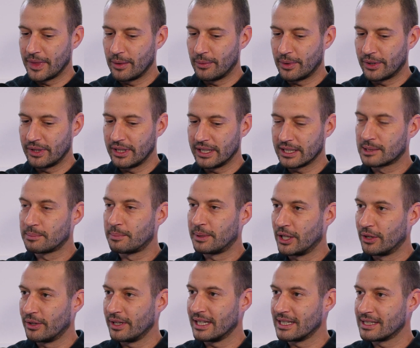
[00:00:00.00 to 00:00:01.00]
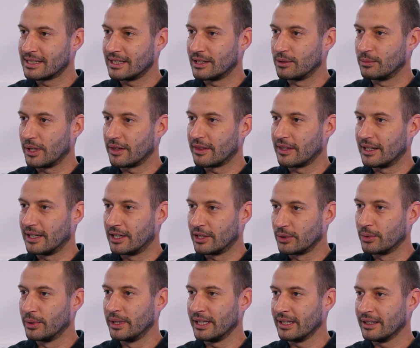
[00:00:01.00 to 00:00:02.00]
very experienced in what they are
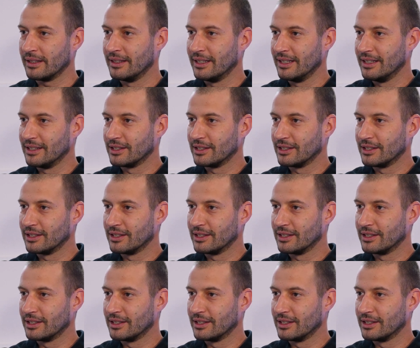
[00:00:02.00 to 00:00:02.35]
doing.